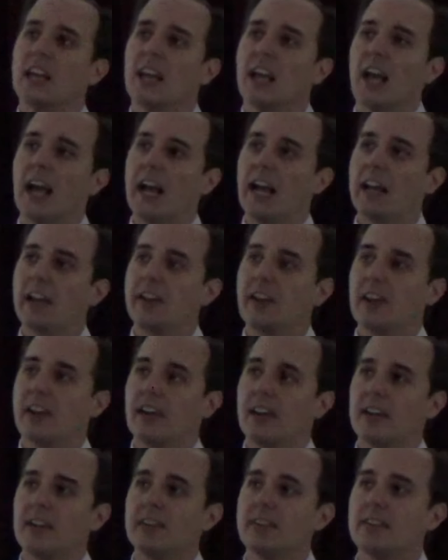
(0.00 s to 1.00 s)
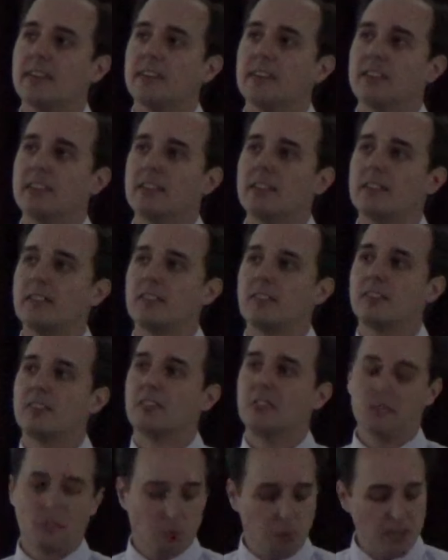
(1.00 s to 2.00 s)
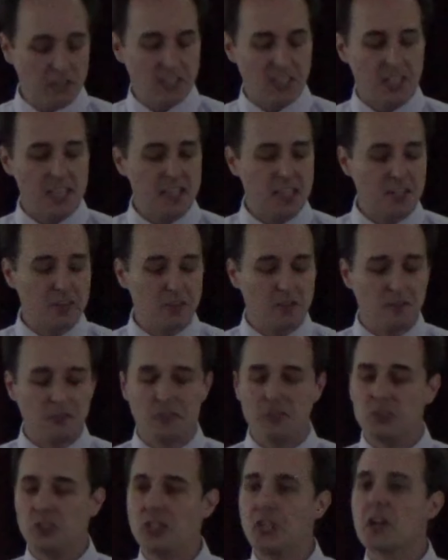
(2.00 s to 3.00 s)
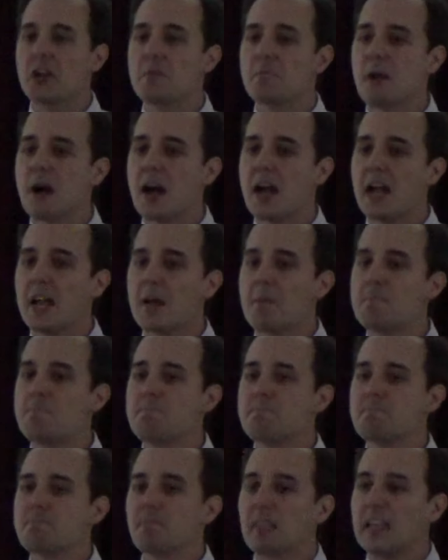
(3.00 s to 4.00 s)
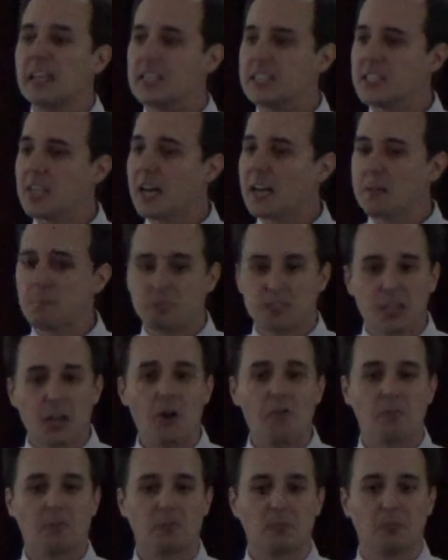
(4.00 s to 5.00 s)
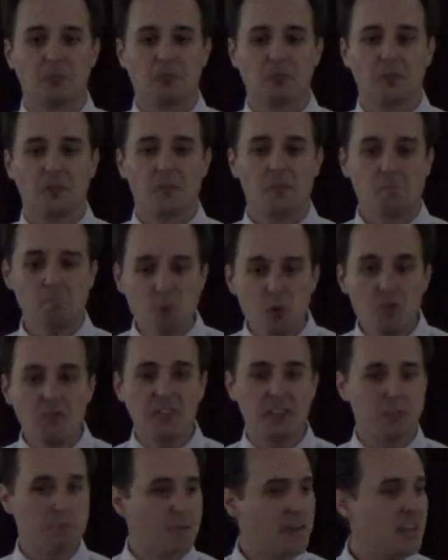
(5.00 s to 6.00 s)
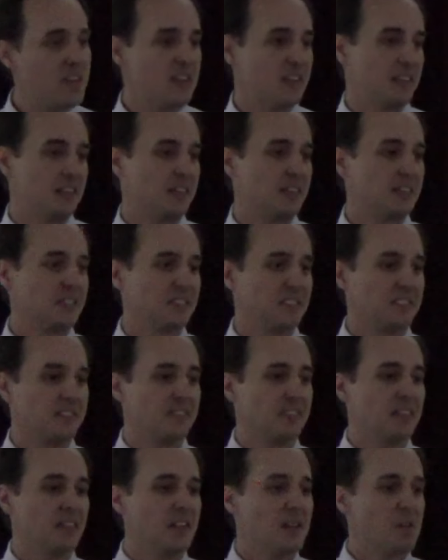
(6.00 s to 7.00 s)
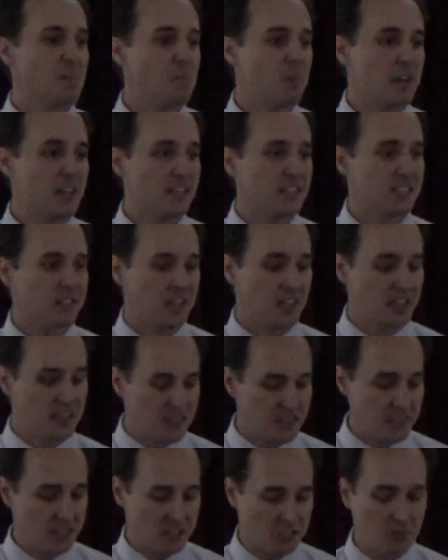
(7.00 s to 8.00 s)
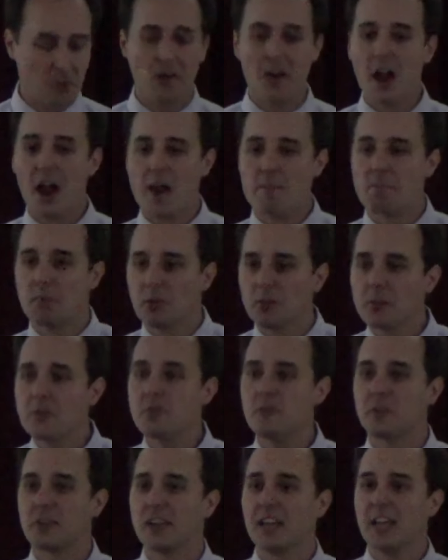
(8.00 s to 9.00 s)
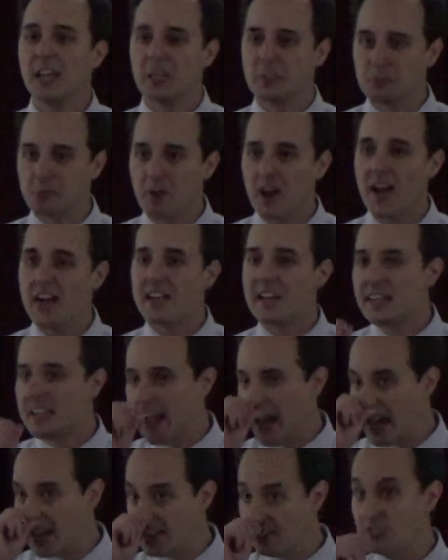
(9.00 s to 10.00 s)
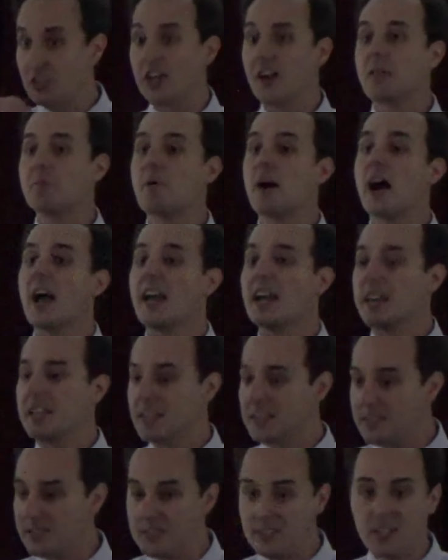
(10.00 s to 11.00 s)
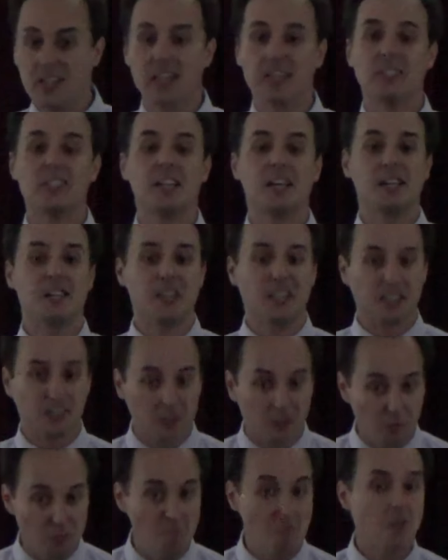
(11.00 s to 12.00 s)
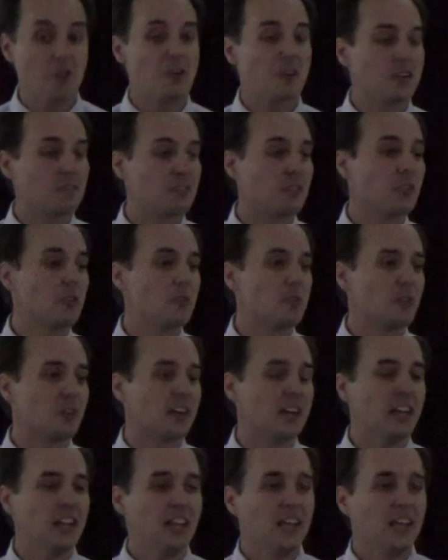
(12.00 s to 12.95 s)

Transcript: And uh, we see that Jeremiah is not himself moving the pen, but uh, this scribe, Baruch, is writing as Jeremiah is dictating the word of the Lord.